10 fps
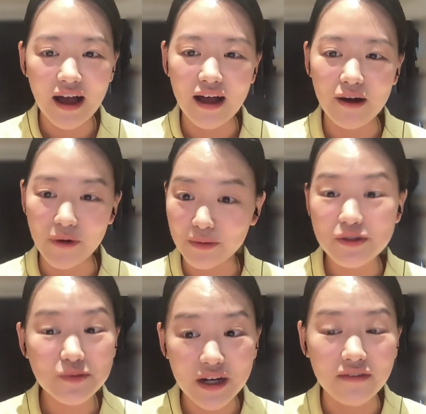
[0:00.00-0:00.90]
where
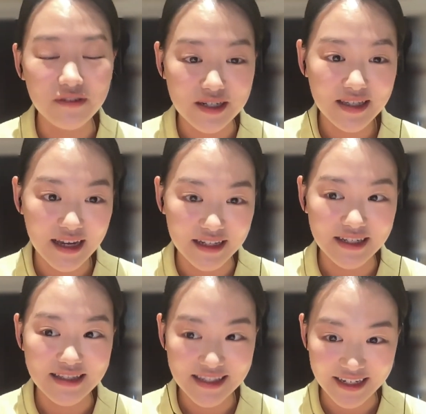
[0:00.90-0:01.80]
Muslim travelers can
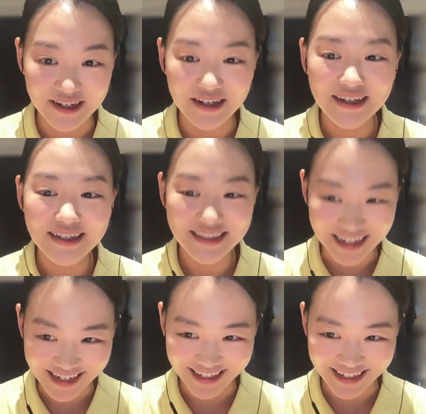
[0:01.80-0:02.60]
consider dining.